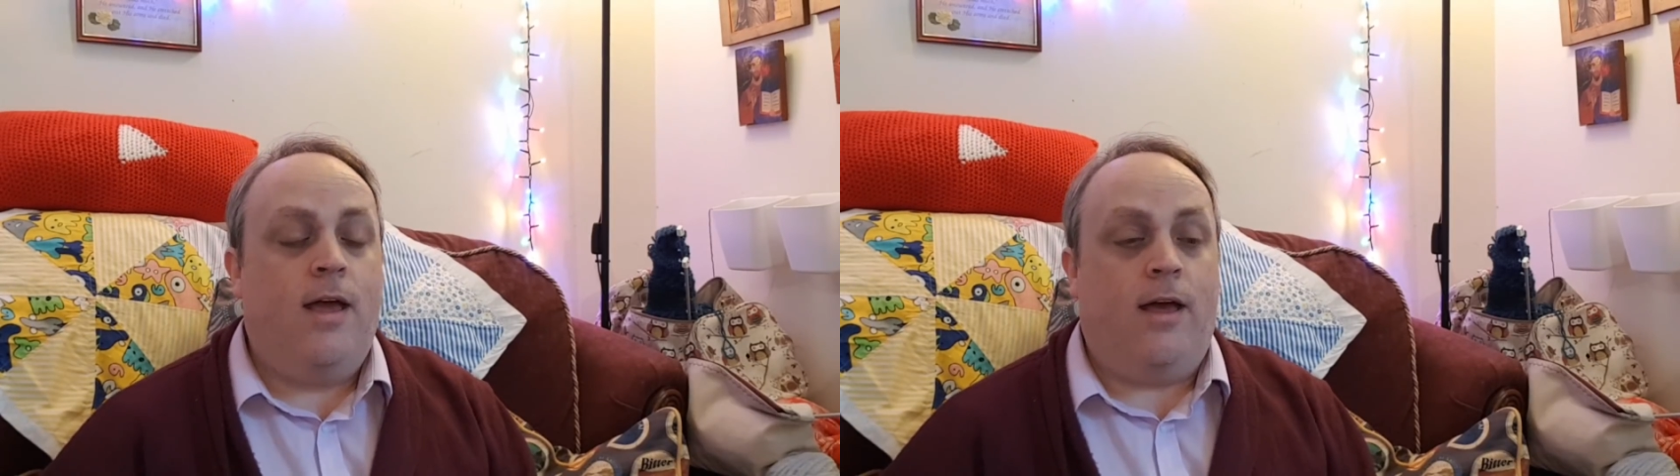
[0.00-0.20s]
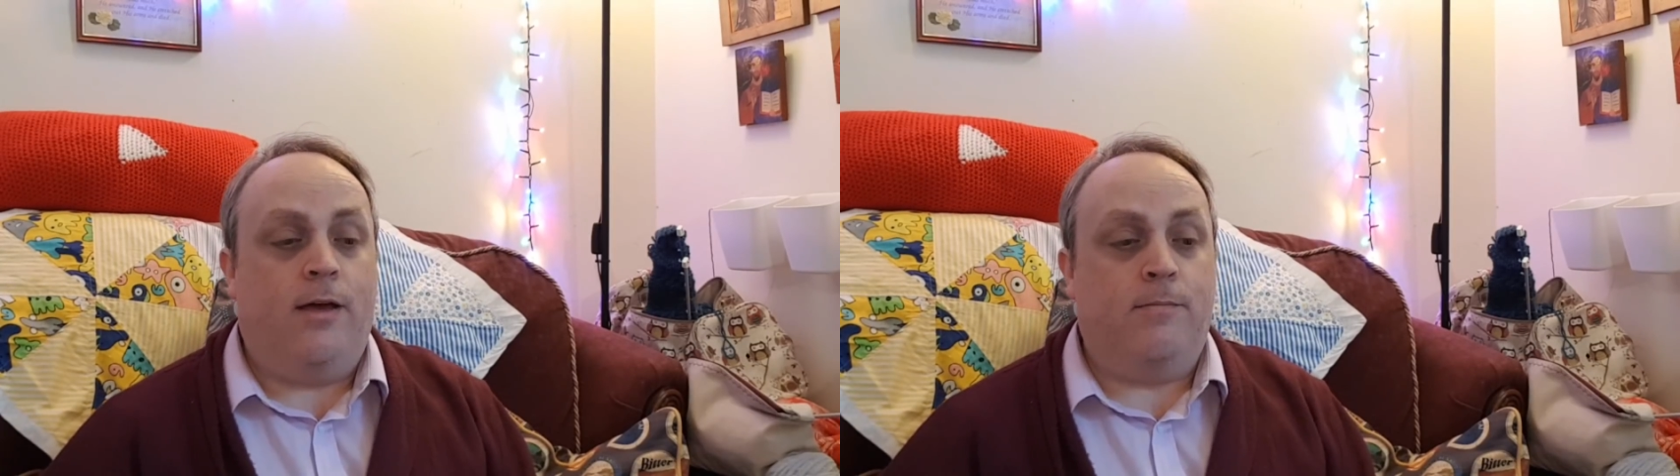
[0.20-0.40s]

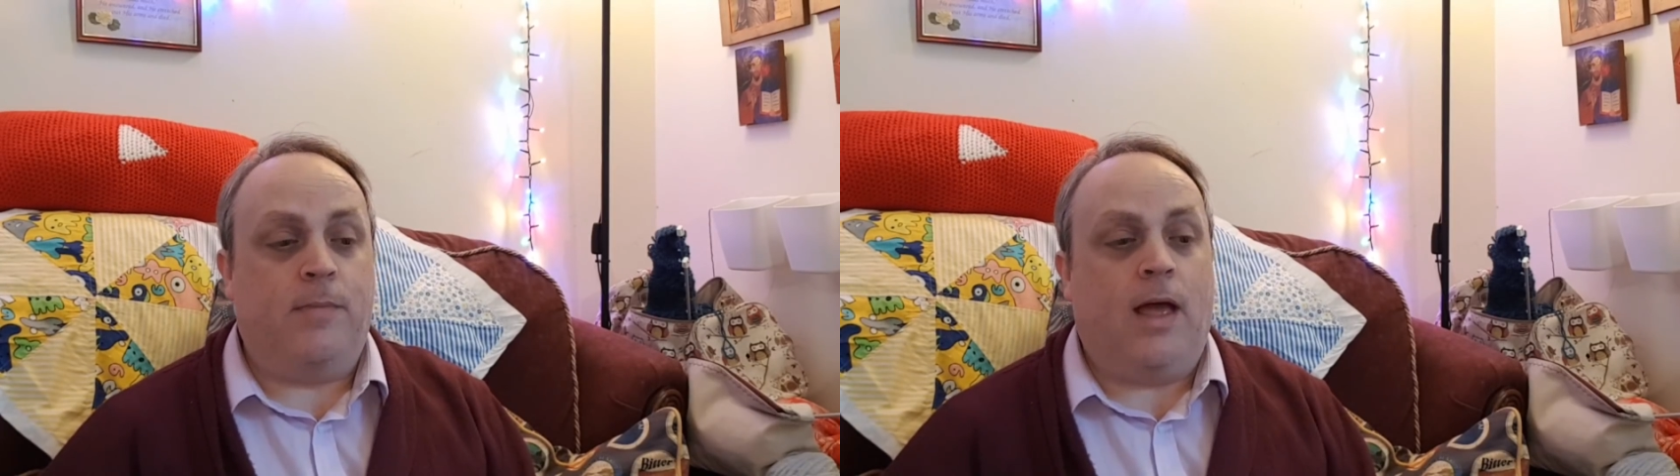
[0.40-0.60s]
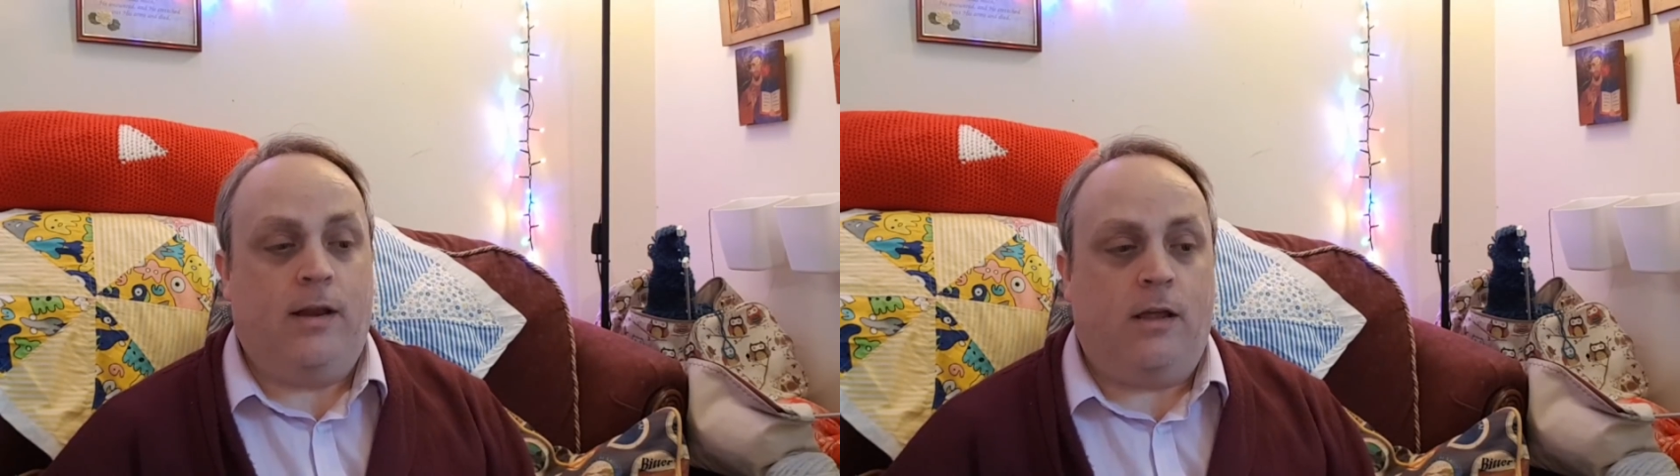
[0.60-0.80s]
And
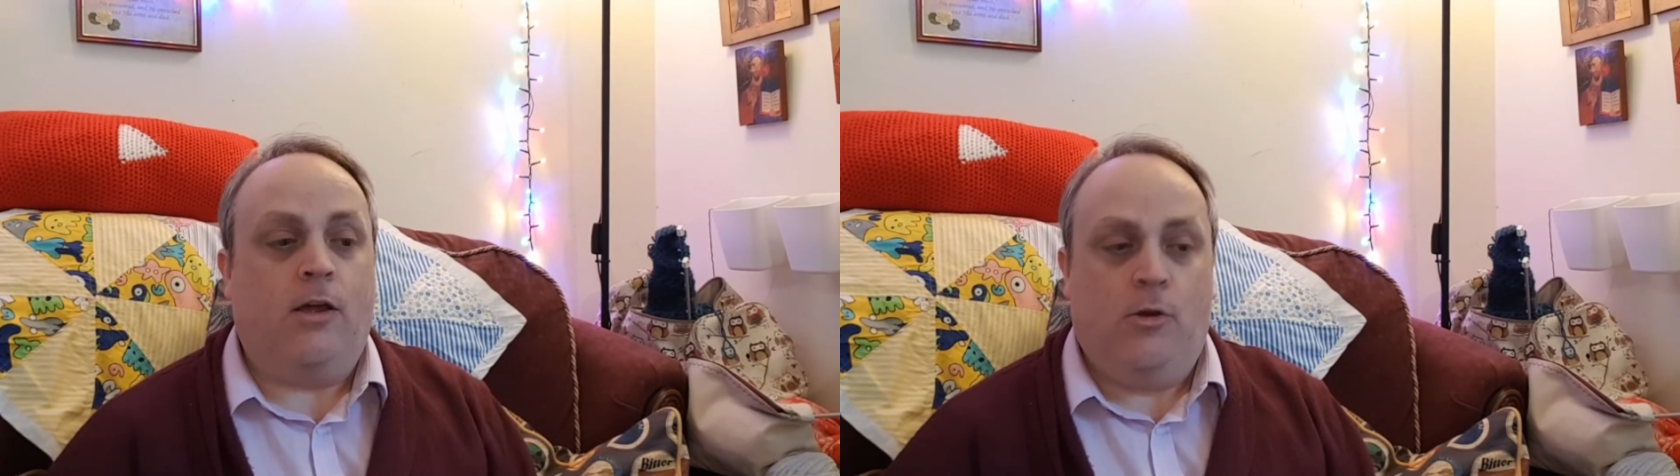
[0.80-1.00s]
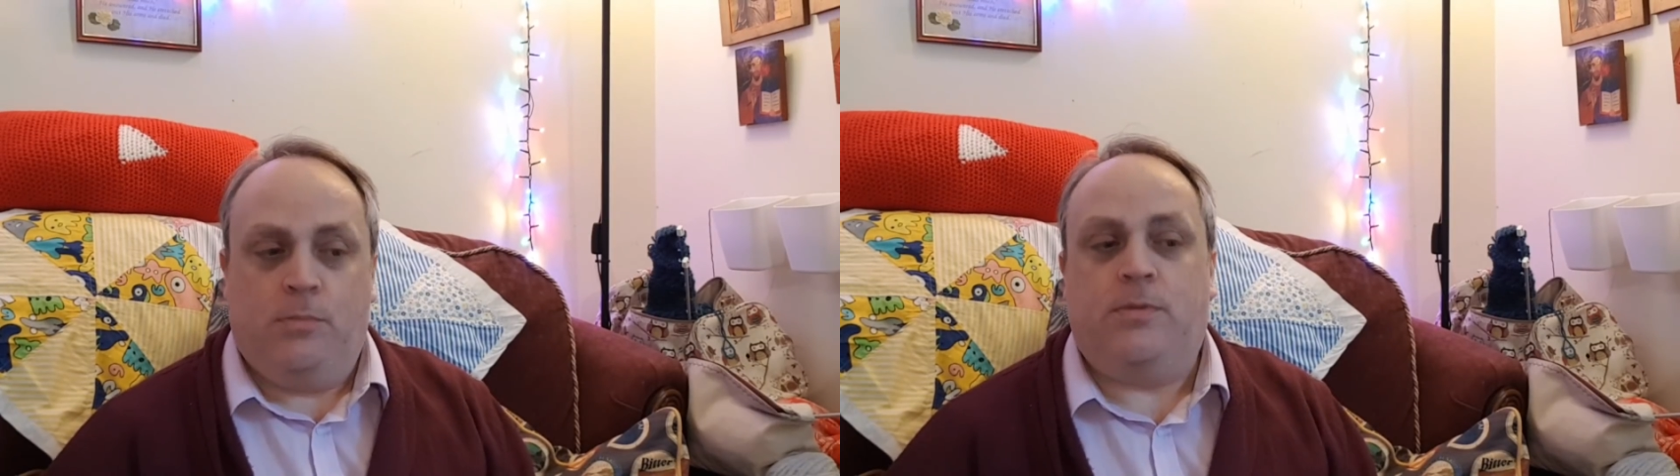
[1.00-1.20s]
I
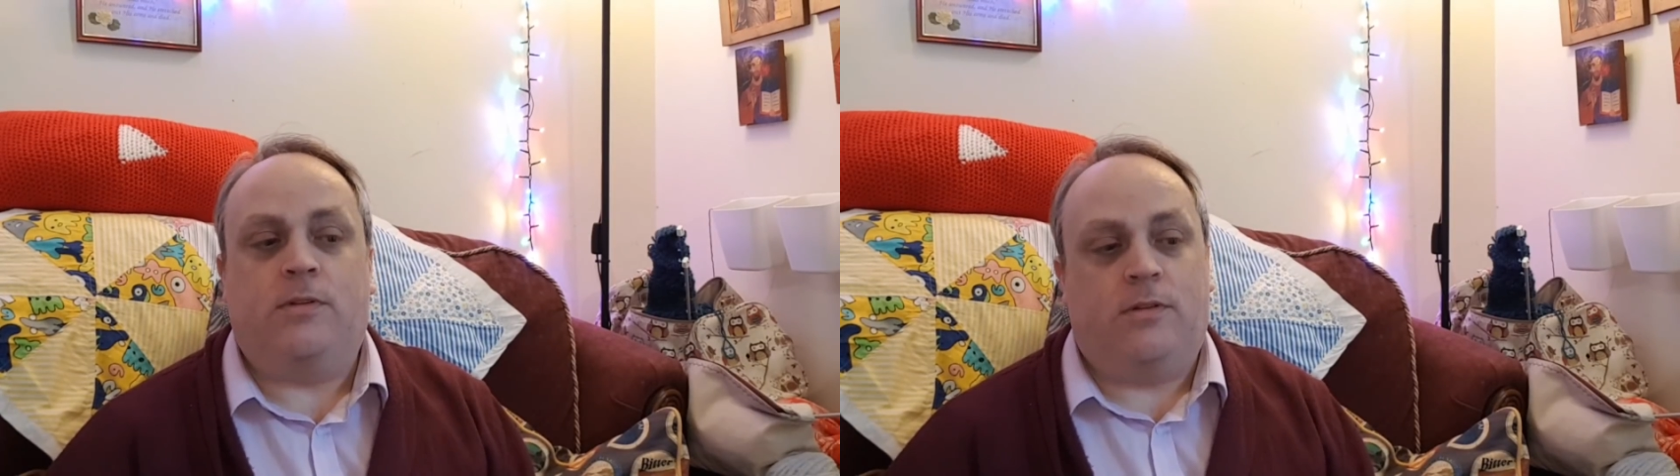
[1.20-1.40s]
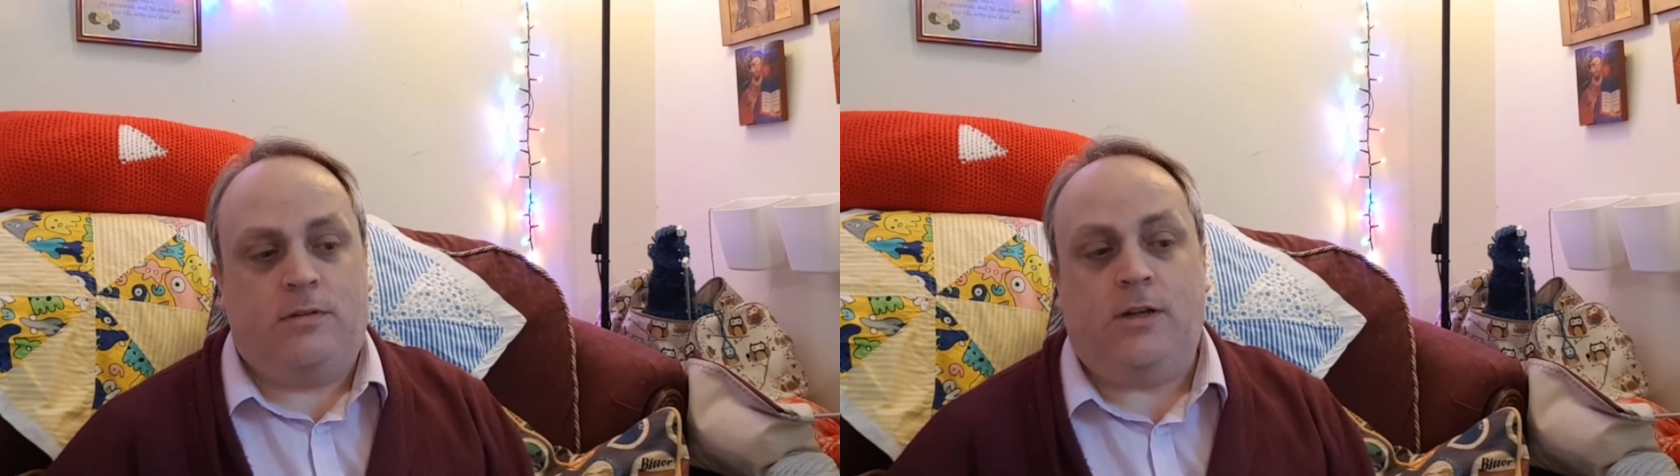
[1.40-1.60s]
hope,
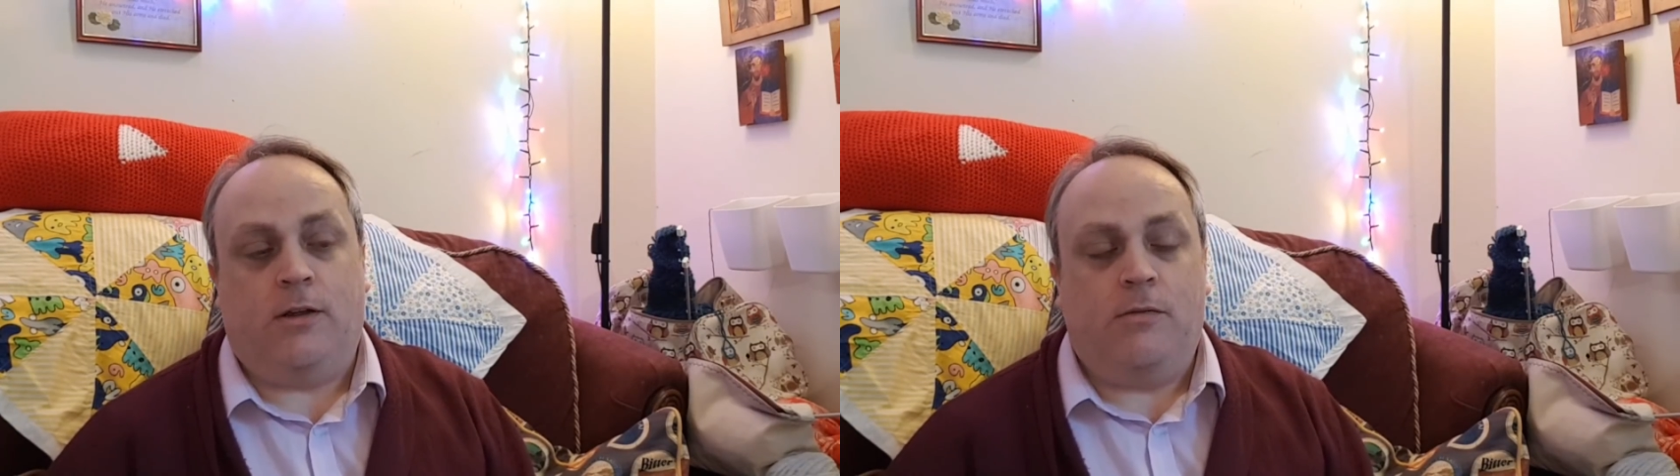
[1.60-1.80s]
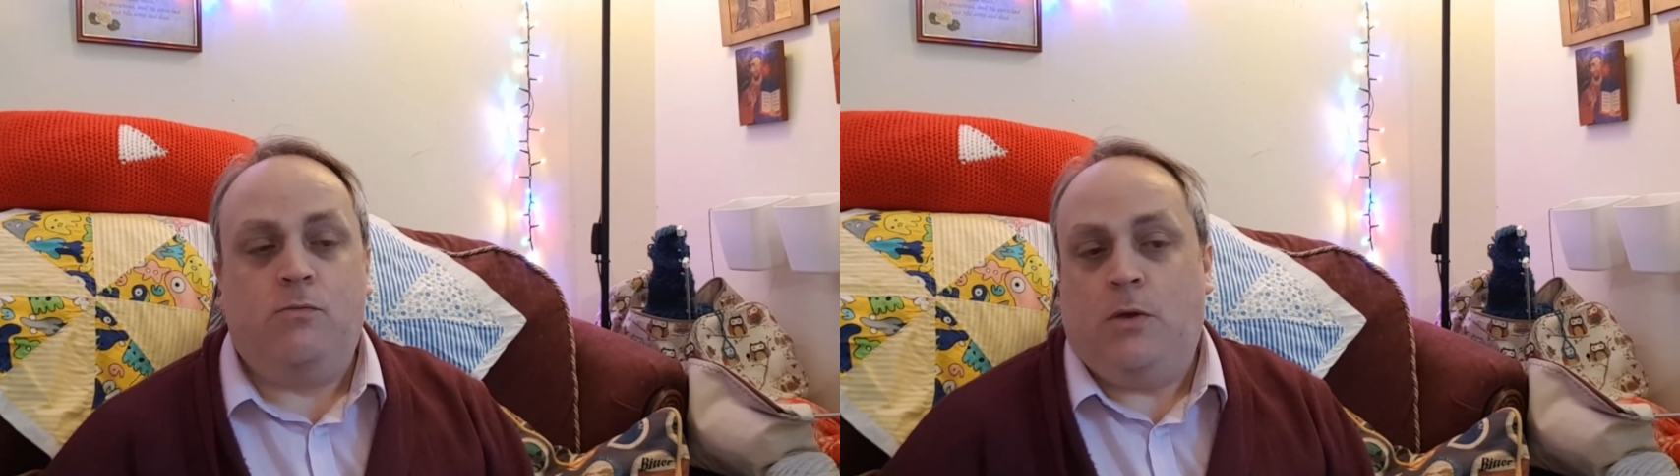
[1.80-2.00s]

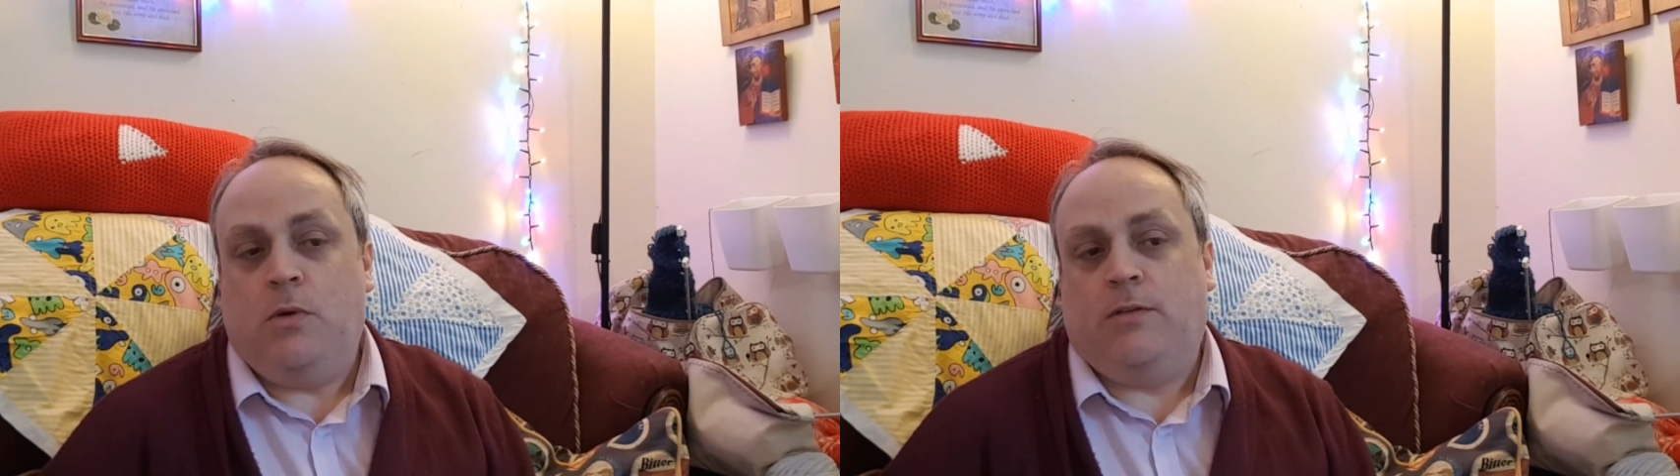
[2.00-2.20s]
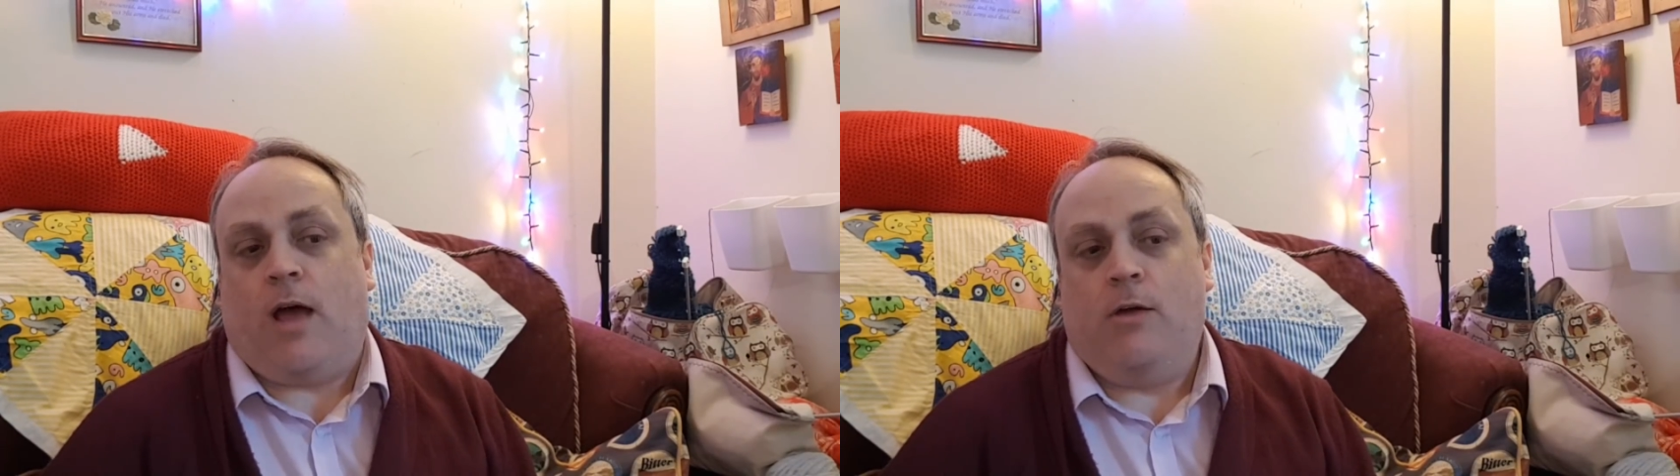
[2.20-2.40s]

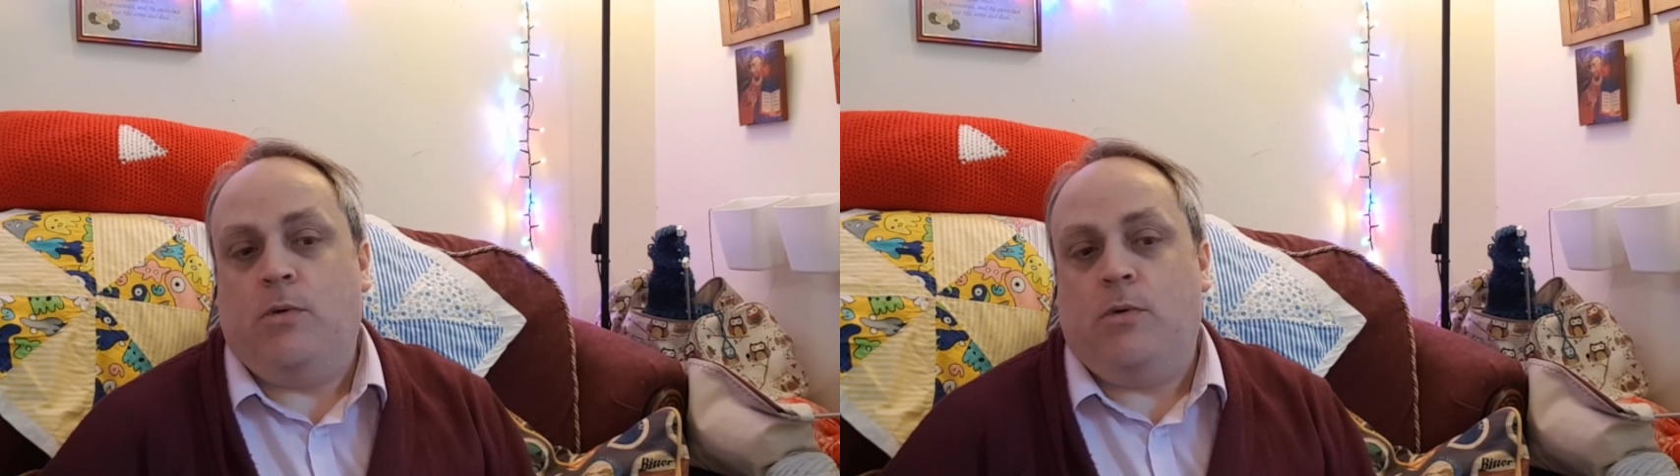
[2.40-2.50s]
I